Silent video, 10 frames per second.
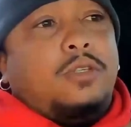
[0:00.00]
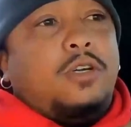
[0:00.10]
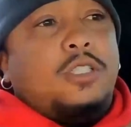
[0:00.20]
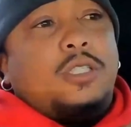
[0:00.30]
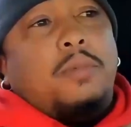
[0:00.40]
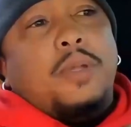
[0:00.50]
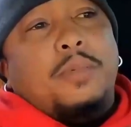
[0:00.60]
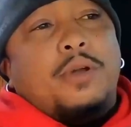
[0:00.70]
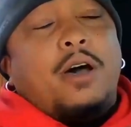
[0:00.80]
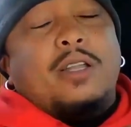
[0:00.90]
or some
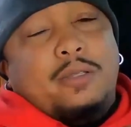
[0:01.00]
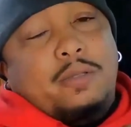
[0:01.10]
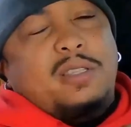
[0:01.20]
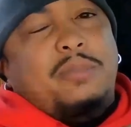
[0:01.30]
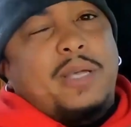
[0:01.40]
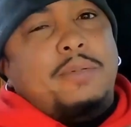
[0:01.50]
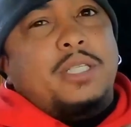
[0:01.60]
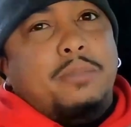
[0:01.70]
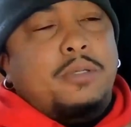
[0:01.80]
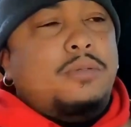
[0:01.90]
people call it the
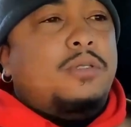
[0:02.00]
Pepsi blue.